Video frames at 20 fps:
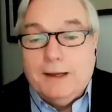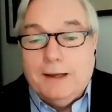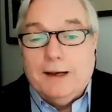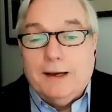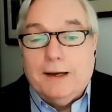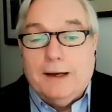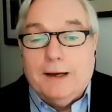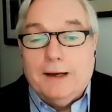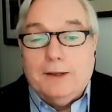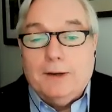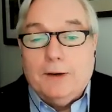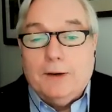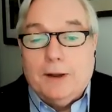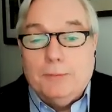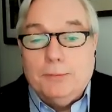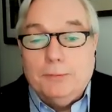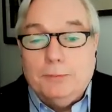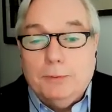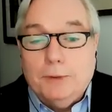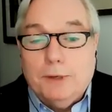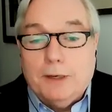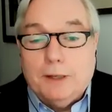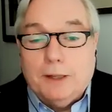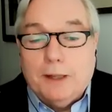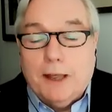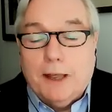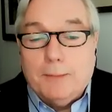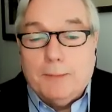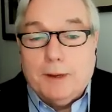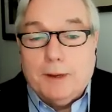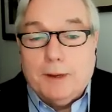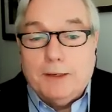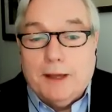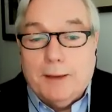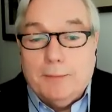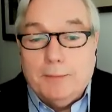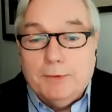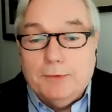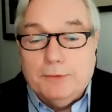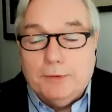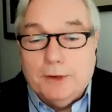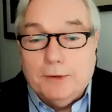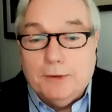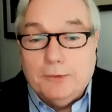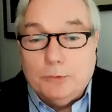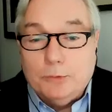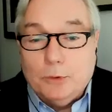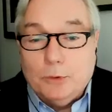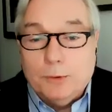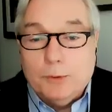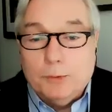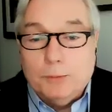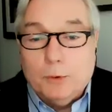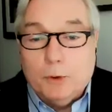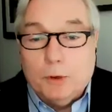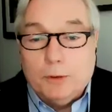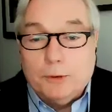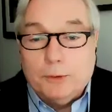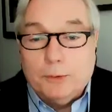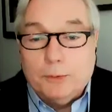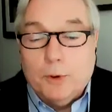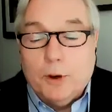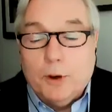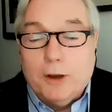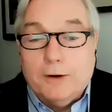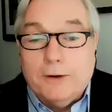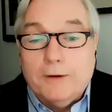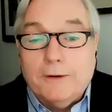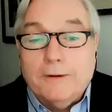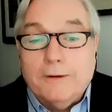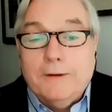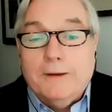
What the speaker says: I'm spending a lot of my time these days swimming in boiling water.